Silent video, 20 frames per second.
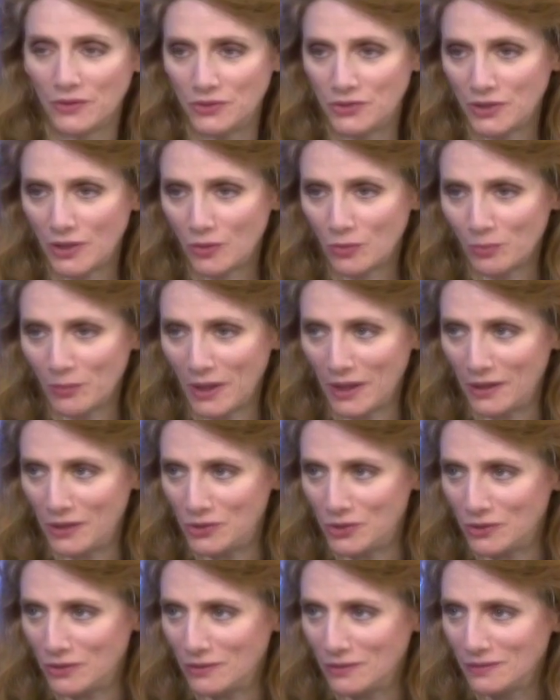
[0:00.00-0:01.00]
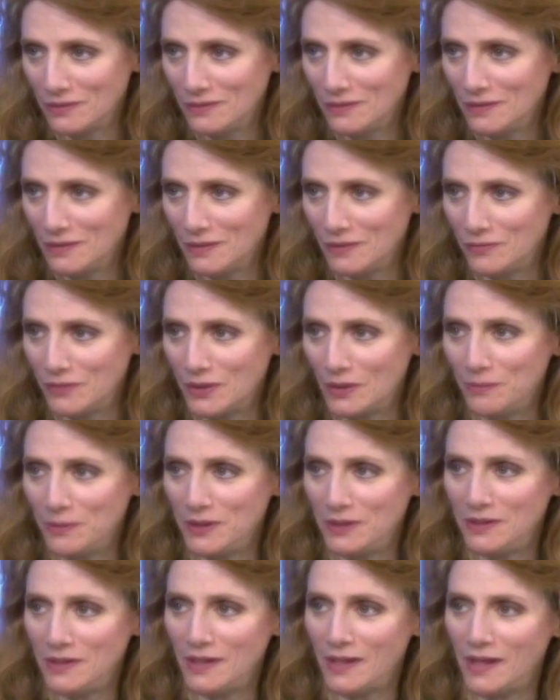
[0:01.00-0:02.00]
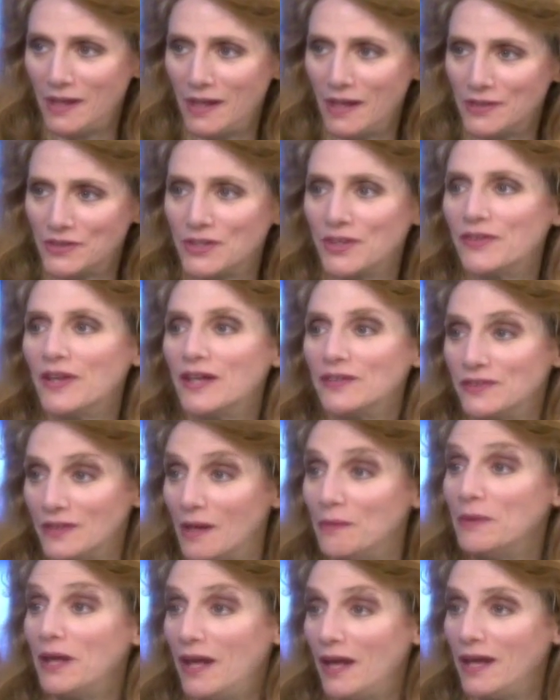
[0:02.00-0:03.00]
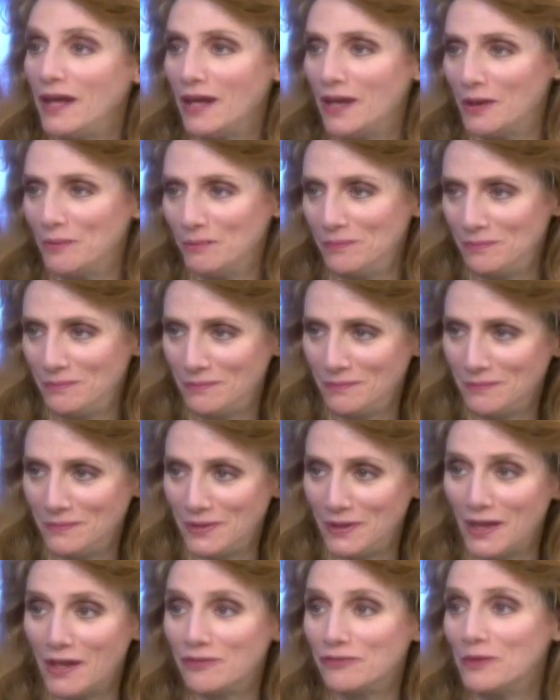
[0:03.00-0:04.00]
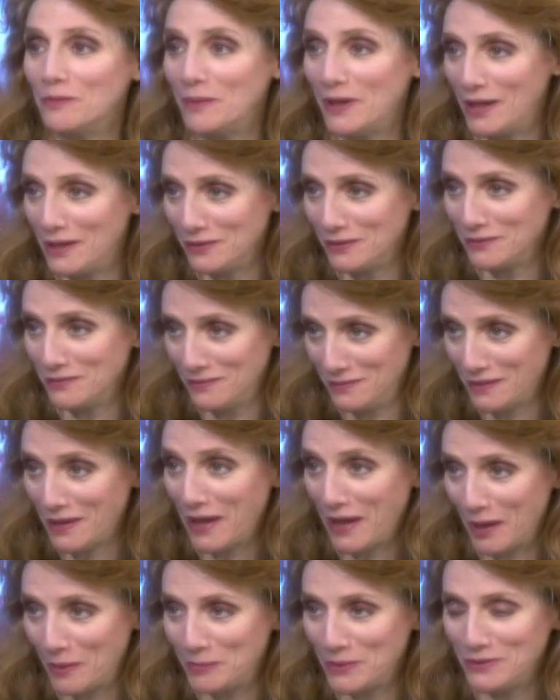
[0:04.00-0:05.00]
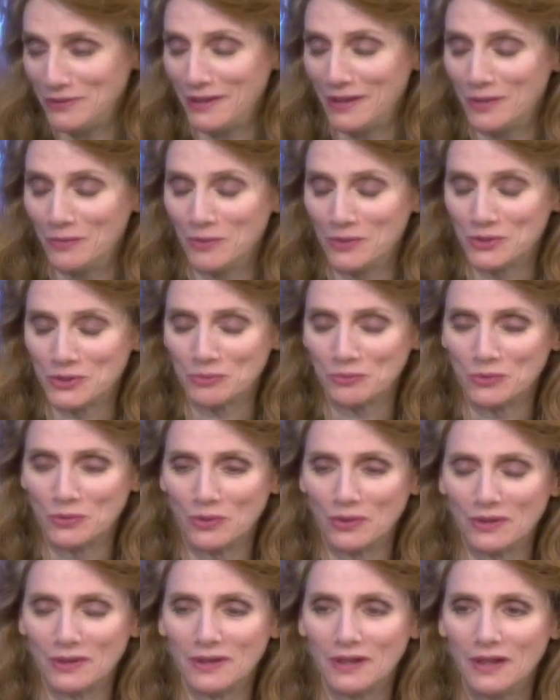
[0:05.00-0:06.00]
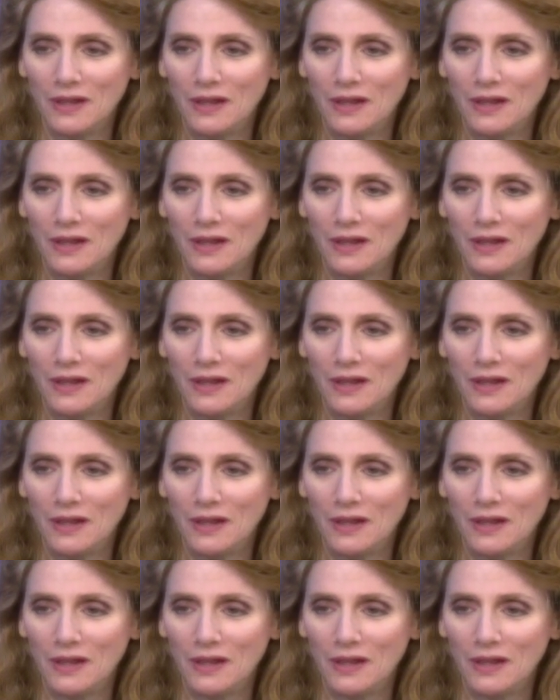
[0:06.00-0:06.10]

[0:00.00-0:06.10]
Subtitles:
the general manager of WDAS at that time, AM, the FM hadn't happened yet, wasn't born,